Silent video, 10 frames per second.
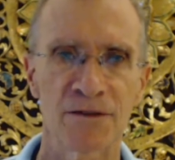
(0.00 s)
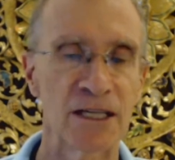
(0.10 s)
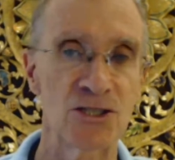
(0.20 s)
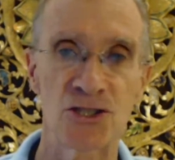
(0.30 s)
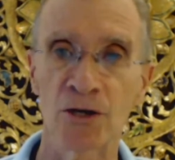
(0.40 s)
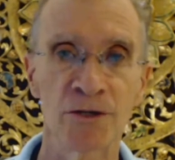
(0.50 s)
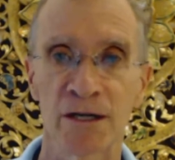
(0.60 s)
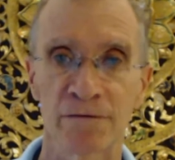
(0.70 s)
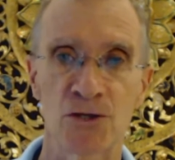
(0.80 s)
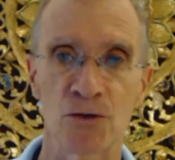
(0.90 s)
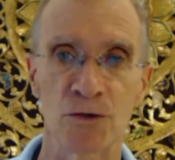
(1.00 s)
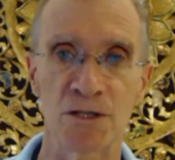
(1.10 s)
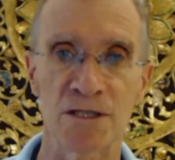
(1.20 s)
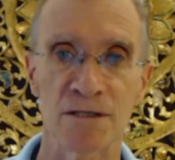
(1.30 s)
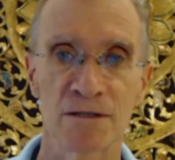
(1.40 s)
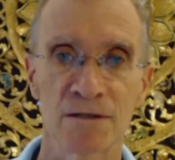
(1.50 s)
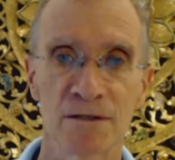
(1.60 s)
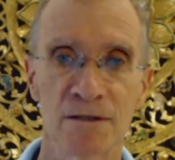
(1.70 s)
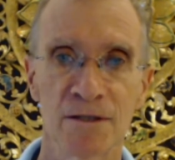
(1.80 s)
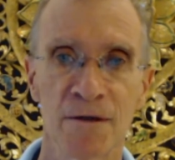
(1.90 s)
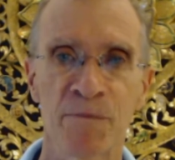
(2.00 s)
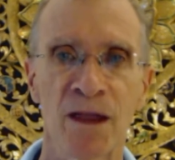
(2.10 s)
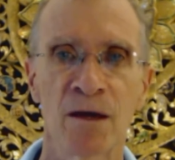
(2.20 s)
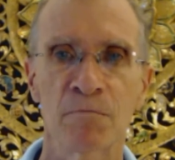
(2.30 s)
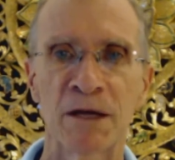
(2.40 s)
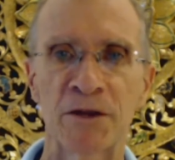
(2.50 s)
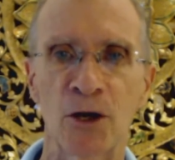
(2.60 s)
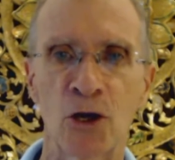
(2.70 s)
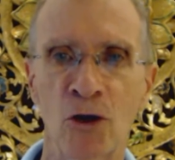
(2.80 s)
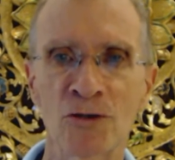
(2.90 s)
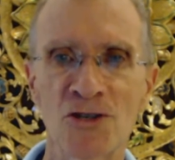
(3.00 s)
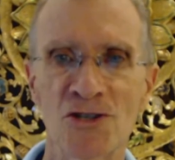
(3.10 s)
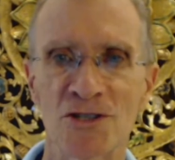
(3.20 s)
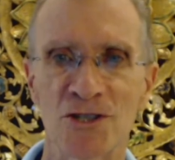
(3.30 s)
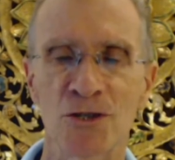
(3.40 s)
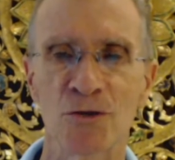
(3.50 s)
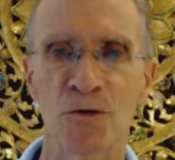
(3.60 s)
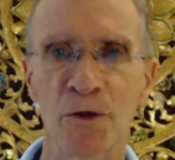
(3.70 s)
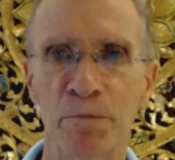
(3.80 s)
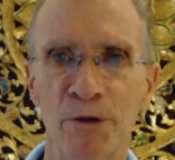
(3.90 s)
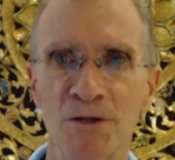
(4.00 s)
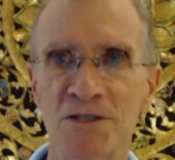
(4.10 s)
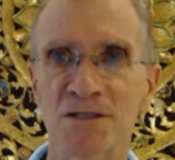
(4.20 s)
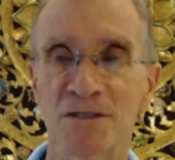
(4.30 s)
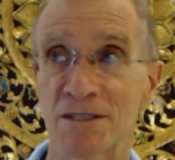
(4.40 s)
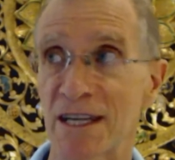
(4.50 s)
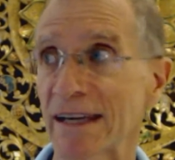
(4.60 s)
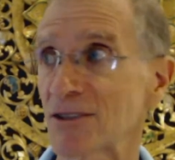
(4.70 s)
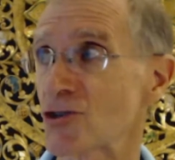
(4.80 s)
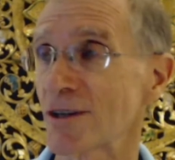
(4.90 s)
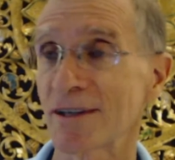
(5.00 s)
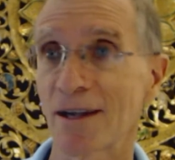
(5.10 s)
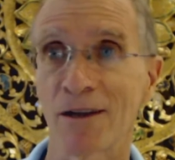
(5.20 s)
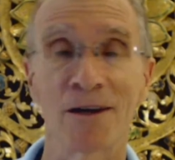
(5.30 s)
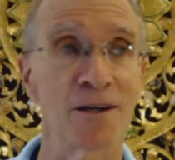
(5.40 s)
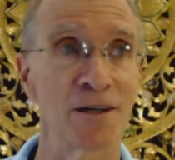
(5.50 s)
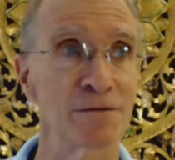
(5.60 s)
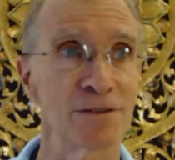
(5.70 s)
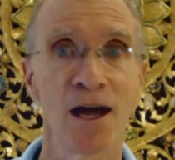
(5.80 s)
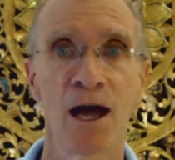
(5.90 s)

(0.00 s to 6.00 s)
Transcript: They don't have choice, but the conscious you, the person that's actually alive,